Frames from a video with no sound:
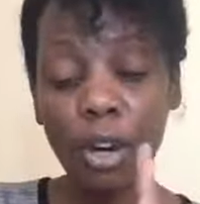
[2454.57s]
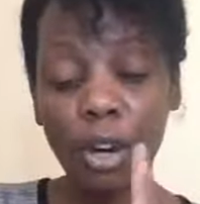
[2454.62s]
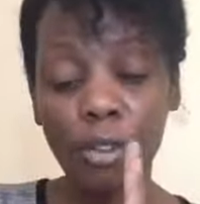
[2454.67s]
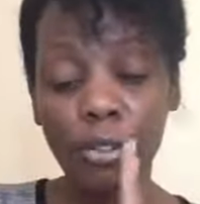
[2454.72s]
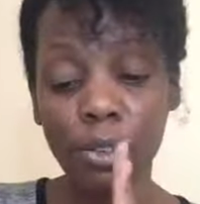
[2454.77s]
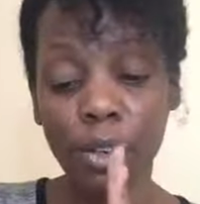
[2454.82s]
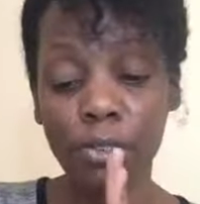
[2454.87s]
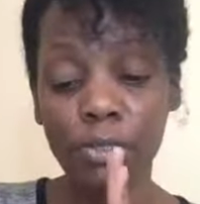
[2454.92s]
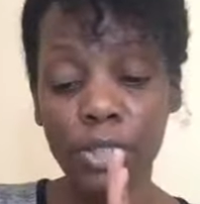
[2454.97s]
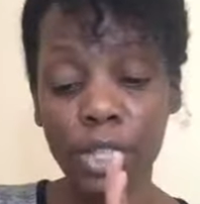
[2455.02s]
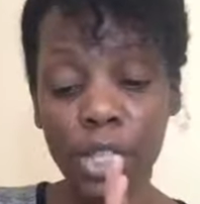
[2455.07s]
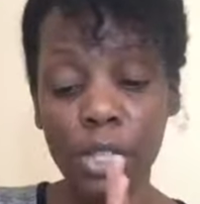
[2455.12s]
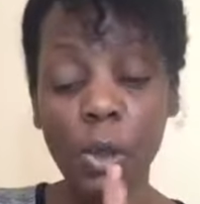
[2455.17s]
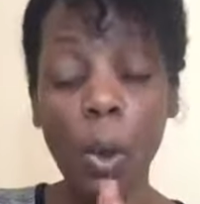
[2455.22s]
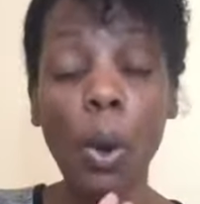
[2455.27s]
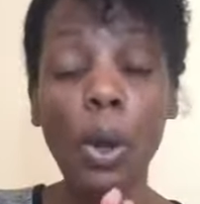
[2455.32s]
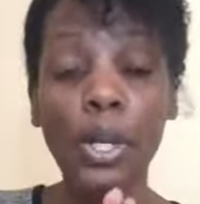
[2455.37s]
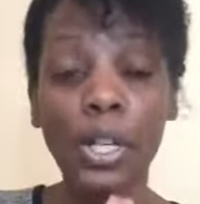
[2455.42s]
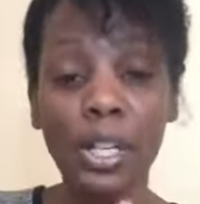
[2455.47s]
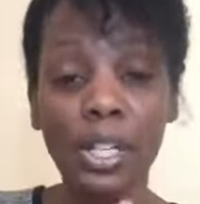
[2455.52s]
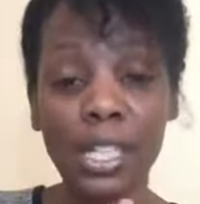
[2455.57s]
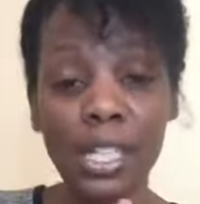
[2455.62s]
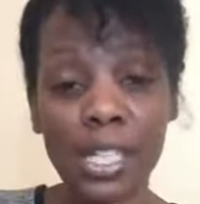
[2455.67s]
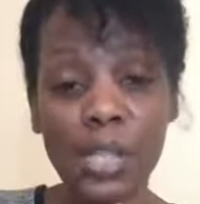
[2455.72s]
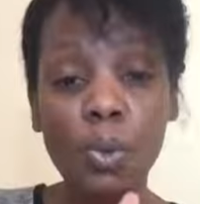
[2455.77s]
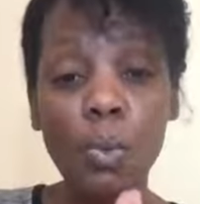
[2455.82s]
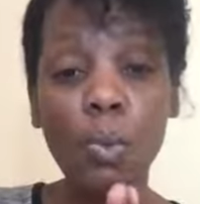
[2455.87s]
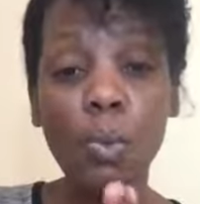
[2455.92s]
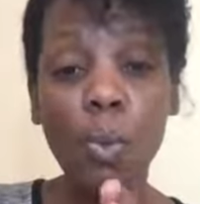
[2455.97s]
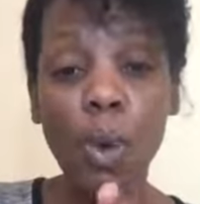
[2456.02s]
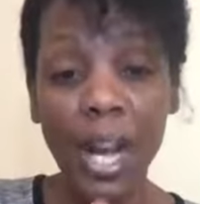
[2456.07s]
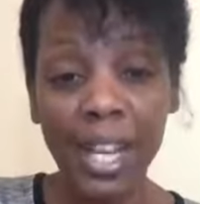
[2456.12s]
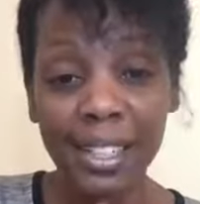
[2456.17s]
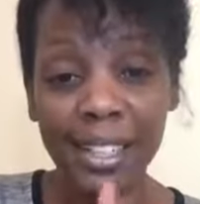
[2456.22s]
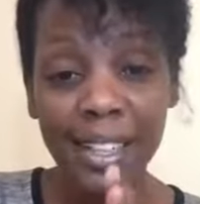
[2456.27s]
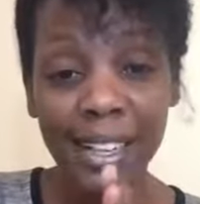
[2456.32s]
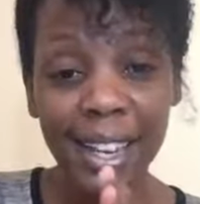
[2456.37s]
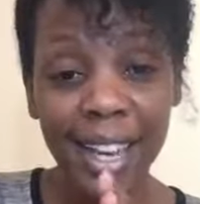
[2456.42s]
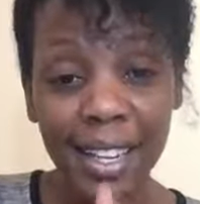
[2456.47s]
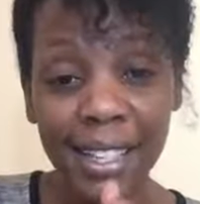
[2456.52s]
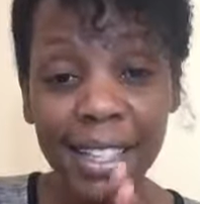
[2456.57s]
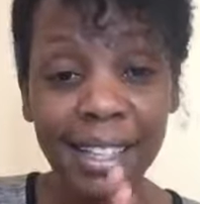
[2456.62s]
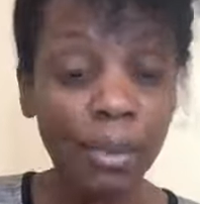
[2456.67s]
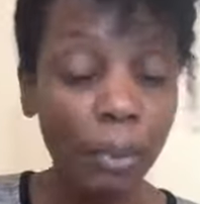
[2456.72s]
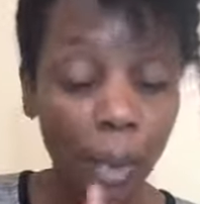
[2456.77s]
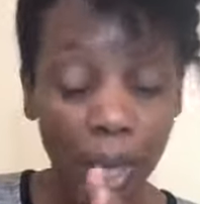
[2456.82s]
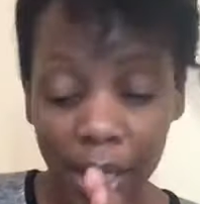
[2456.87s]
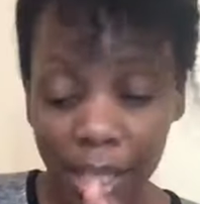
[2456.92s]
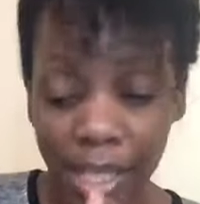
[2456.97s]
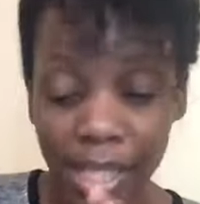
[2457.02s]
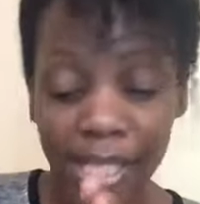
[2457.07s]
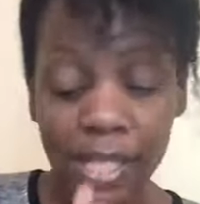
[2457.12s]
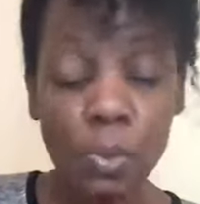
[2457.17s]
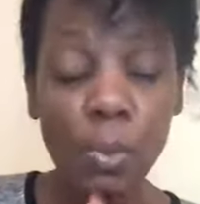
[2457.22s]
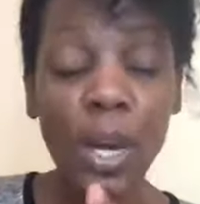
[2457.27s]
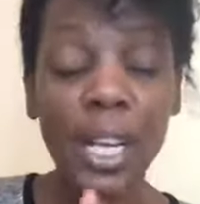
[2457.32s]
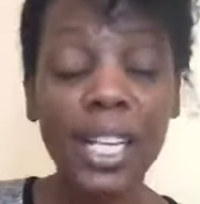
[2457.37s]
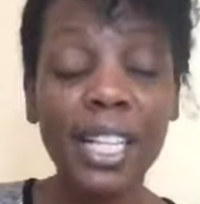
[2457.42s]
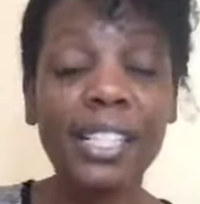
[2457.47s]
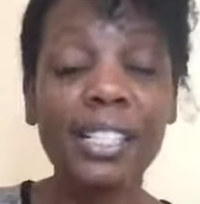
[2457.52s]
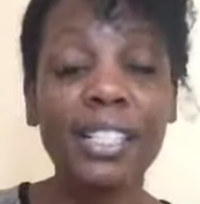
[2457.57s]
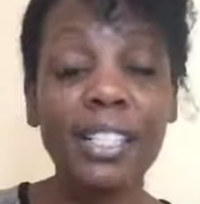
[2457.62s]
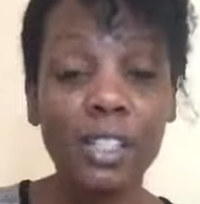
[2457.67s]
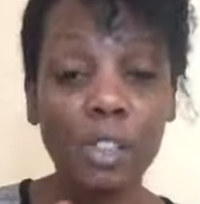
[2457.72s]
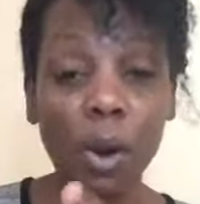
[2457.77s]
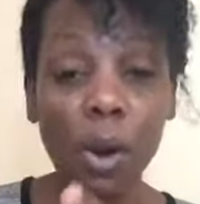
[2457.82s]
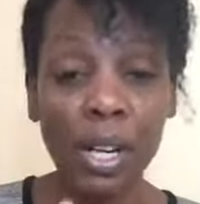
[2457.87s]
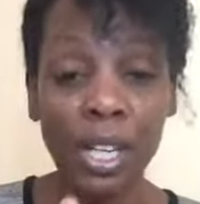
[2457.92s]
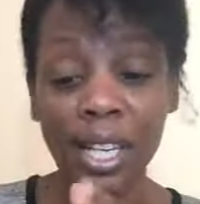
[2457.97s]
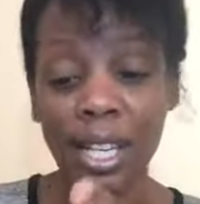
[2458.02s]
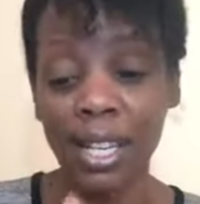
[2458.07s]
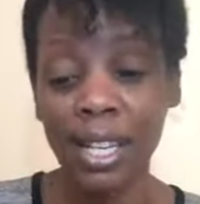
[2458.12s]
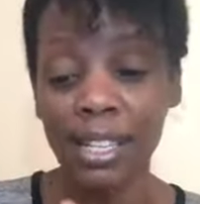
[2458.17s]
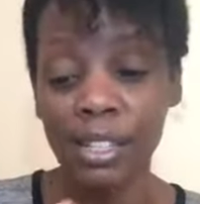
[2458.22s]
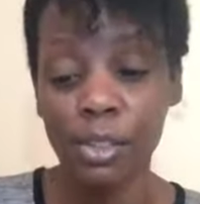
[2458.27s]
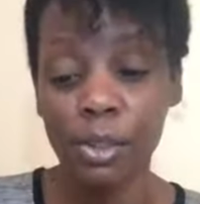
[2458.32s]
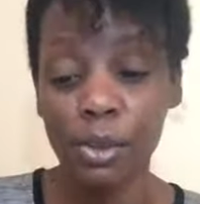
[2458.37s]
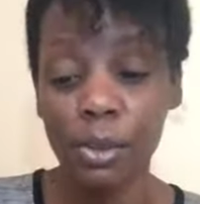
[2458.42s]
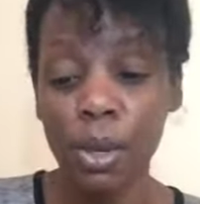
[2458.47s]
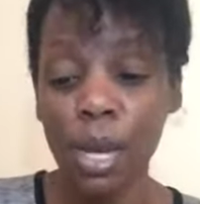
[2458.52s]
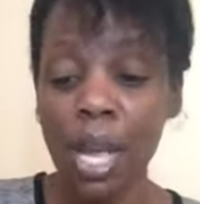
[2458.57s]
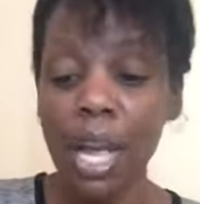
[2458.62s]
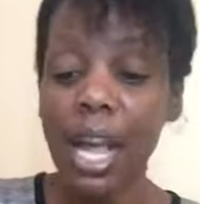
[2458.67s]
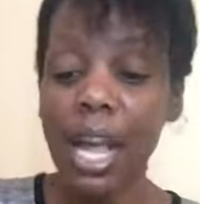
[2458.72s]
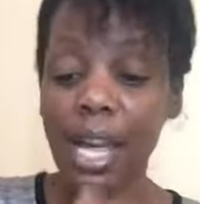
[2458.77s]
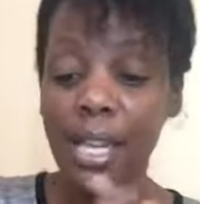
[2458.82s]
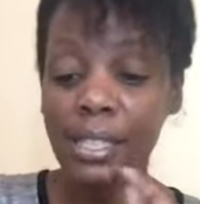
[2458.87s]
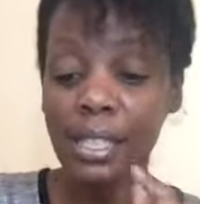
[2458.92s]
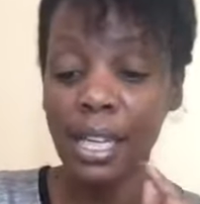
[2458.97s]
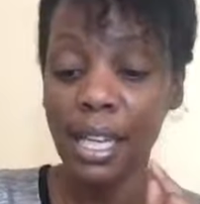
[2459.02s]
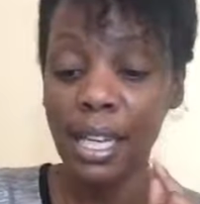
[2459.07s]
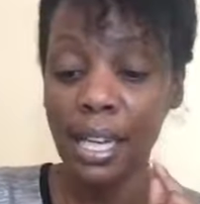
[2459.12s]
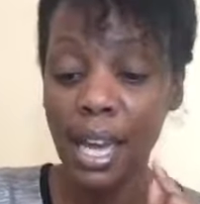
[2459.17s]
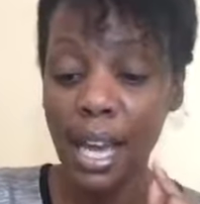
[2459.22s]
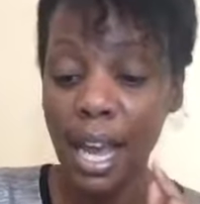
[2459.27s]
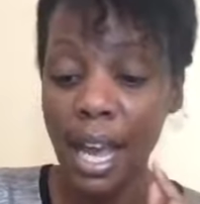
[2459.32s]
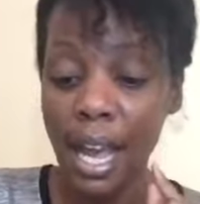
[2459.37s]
of, of dishonor this is what led what this is what his dishonor led to said